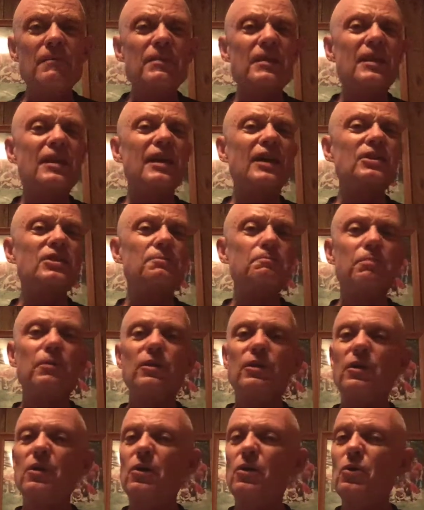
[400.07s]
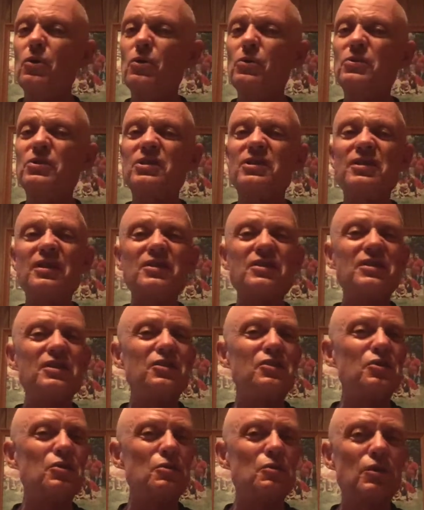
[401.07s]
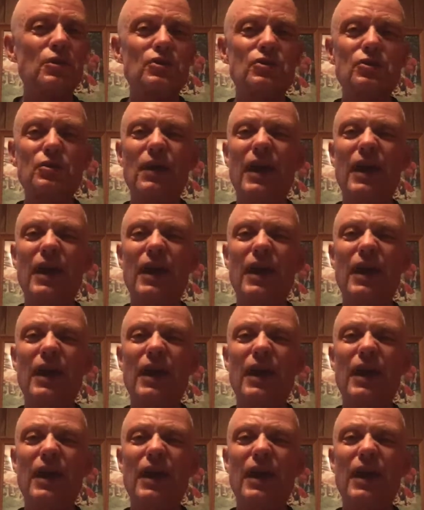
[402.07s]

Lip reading: gets below 62 or so,